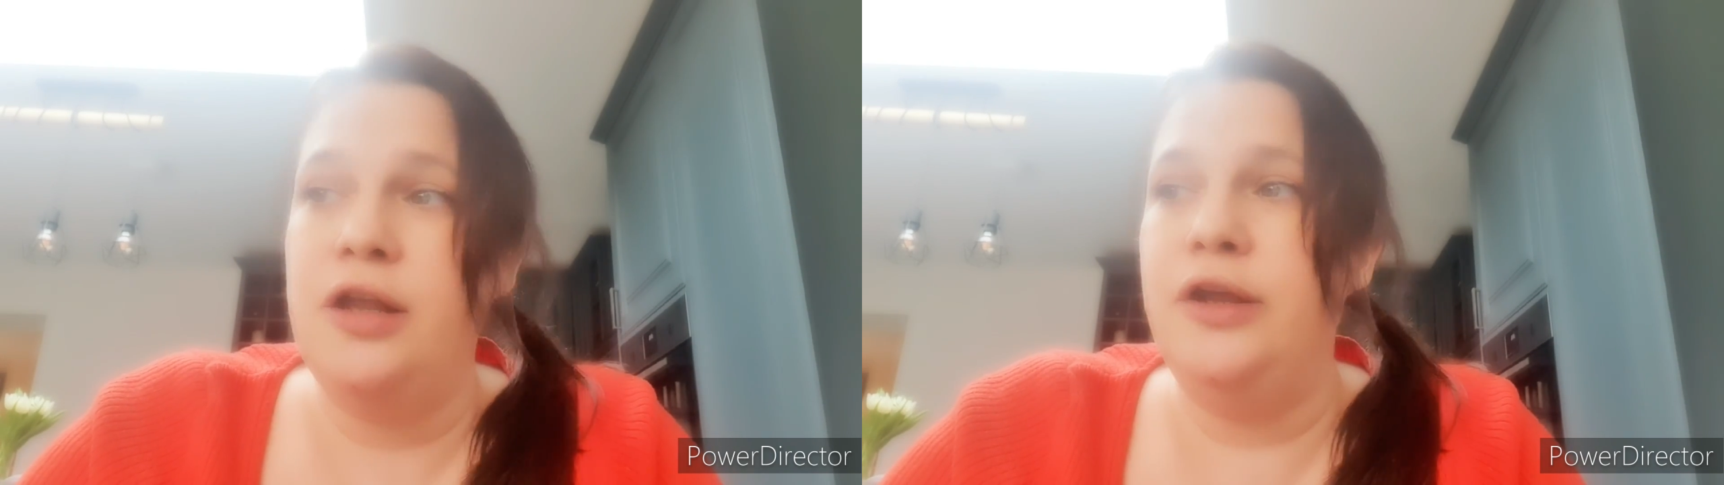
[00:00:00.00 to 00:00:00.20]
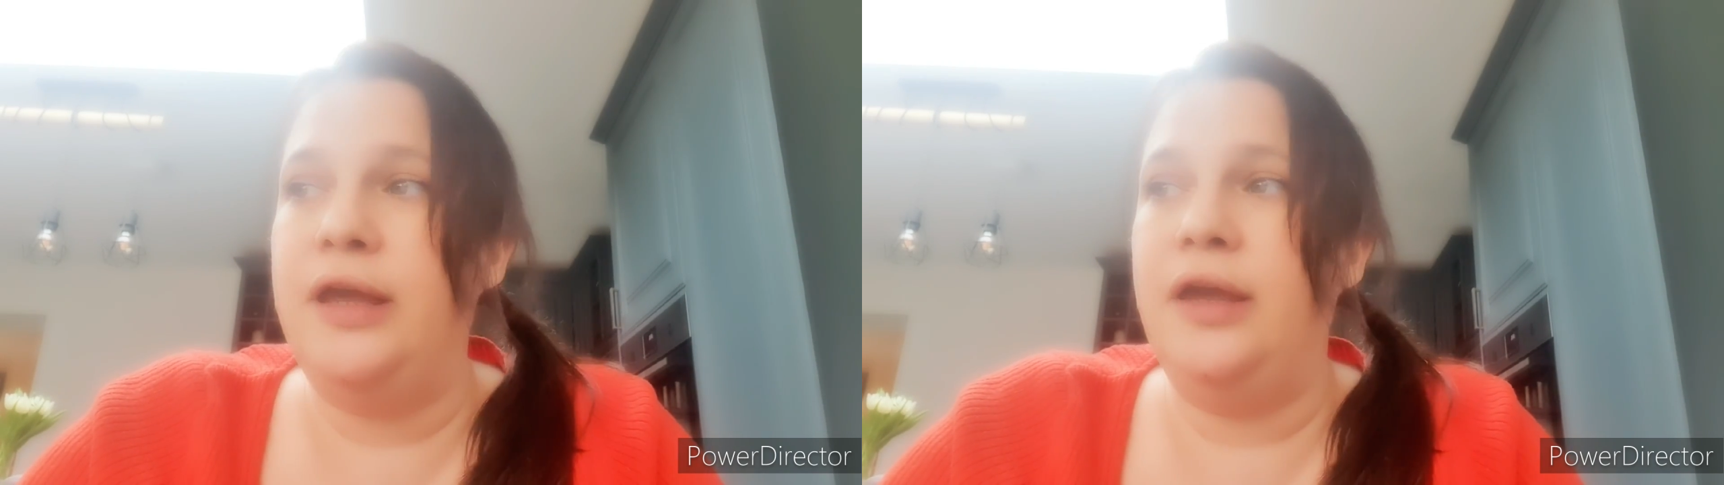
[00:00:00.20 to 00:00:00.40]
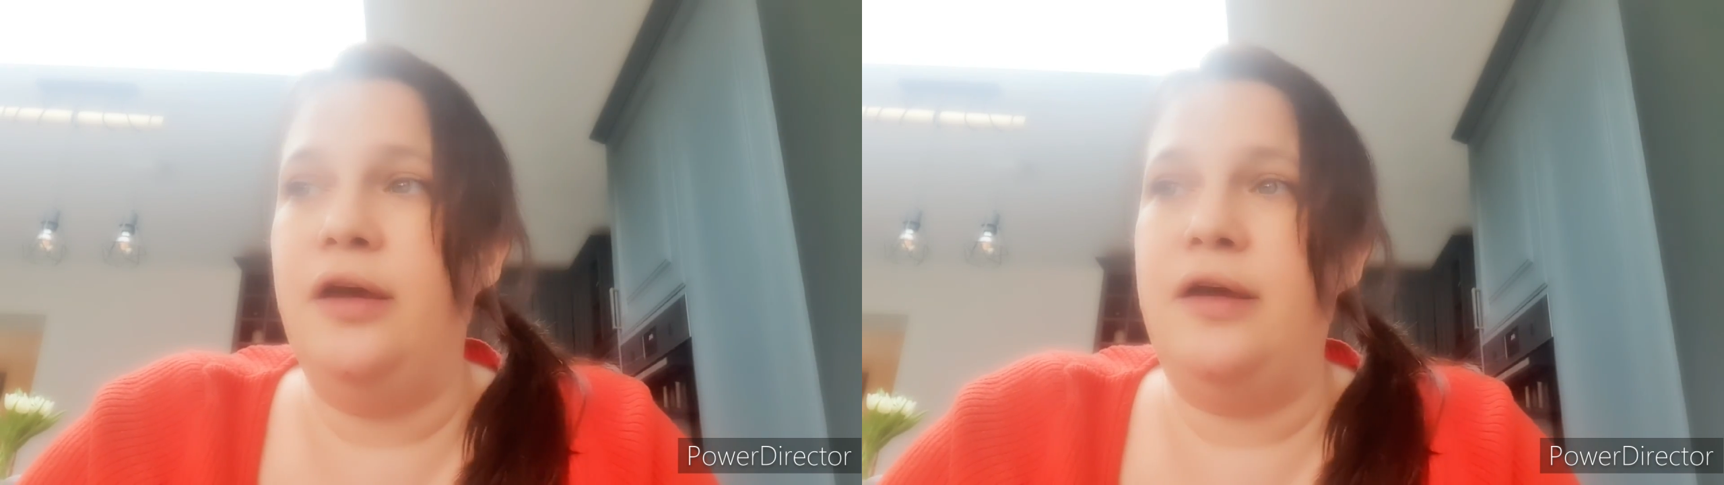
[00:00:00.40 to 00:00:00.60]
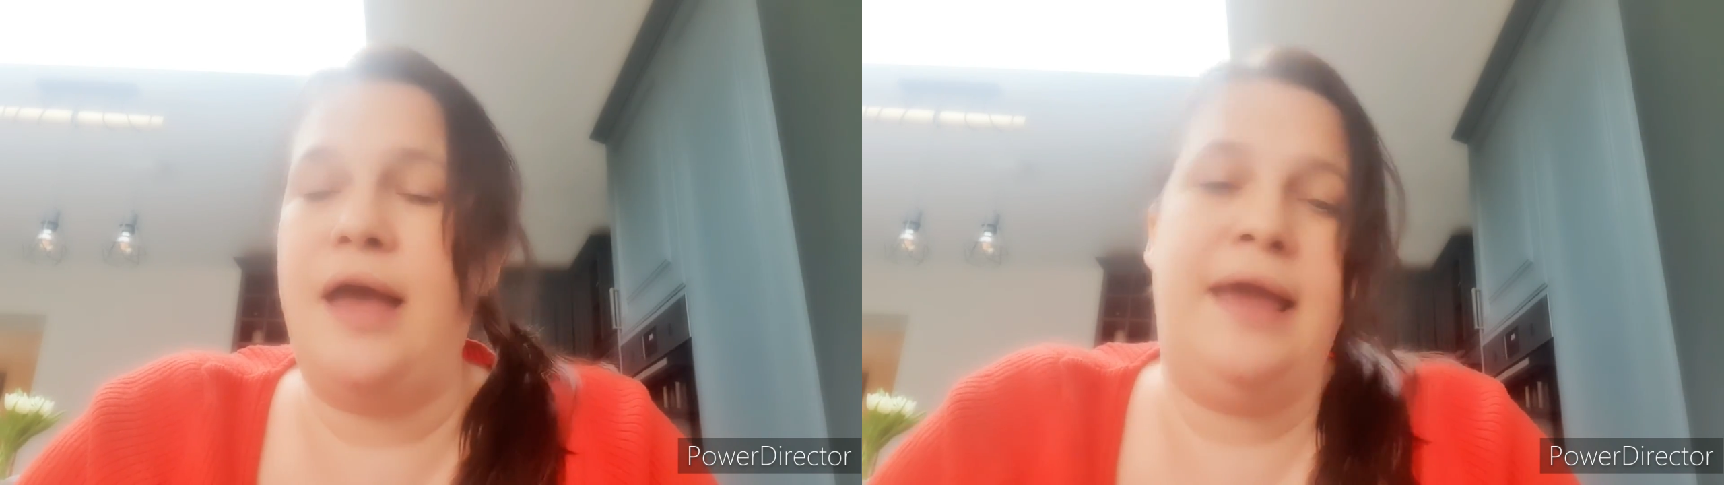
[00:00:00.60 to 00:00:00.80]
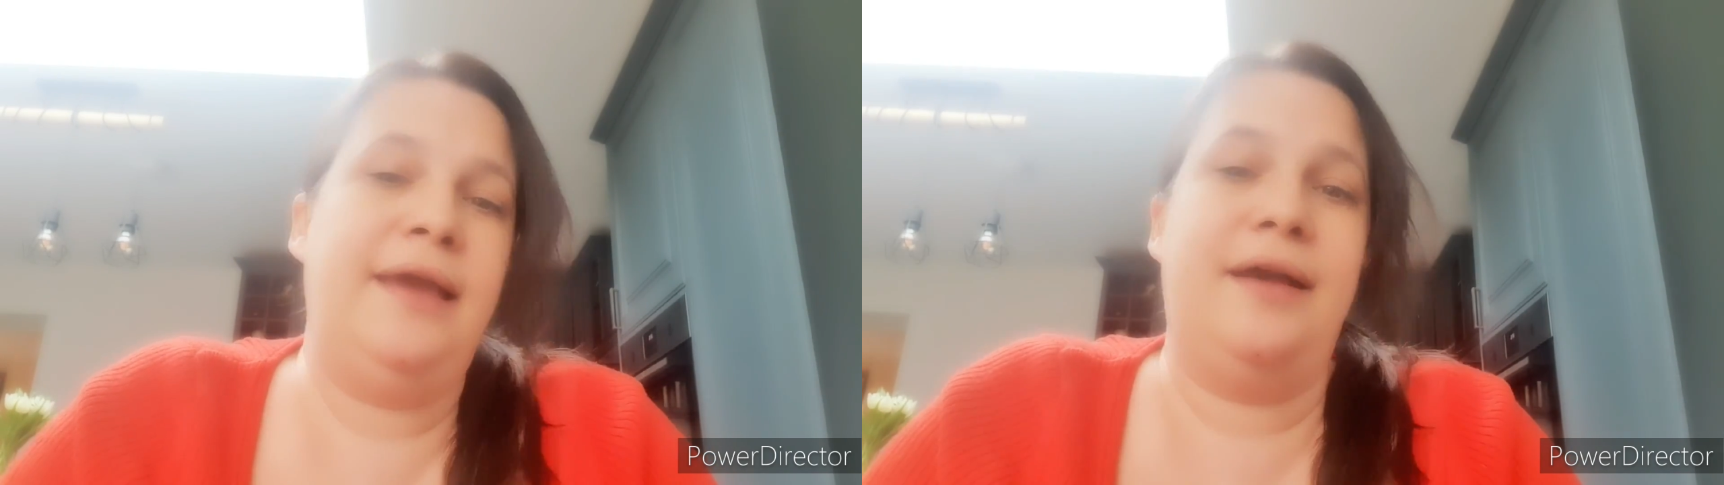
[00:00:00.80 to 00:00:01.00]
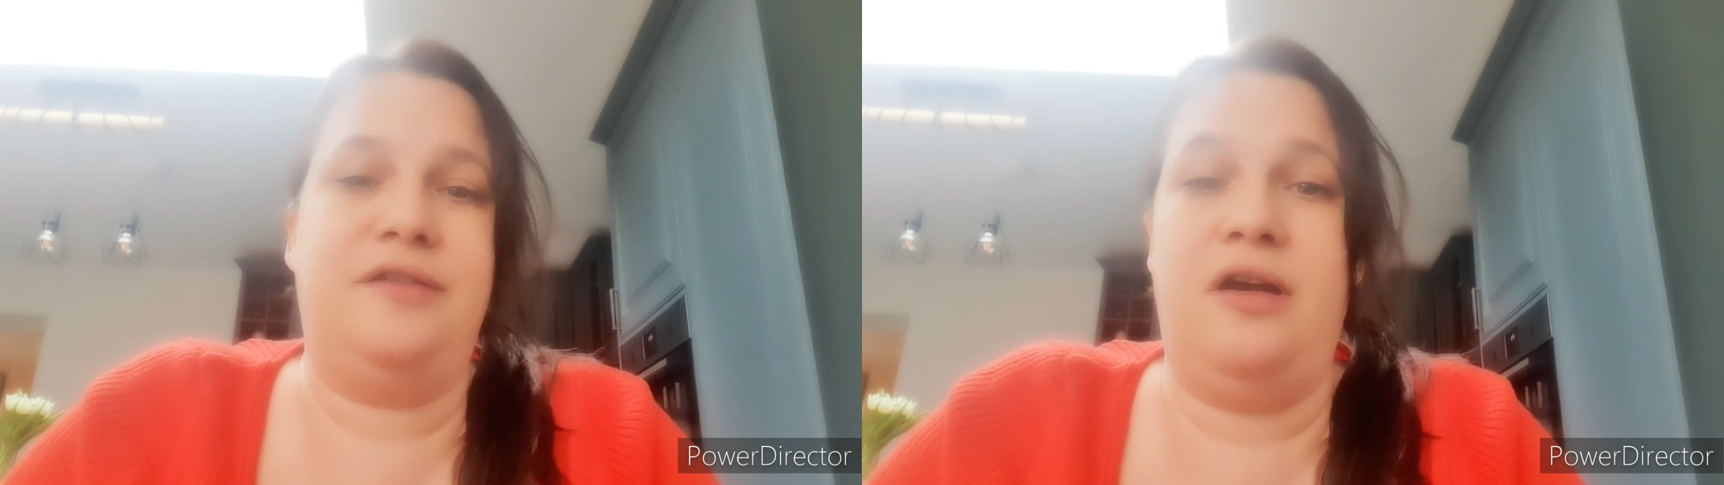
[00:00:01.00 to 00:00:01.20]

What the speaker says: looking at ACAS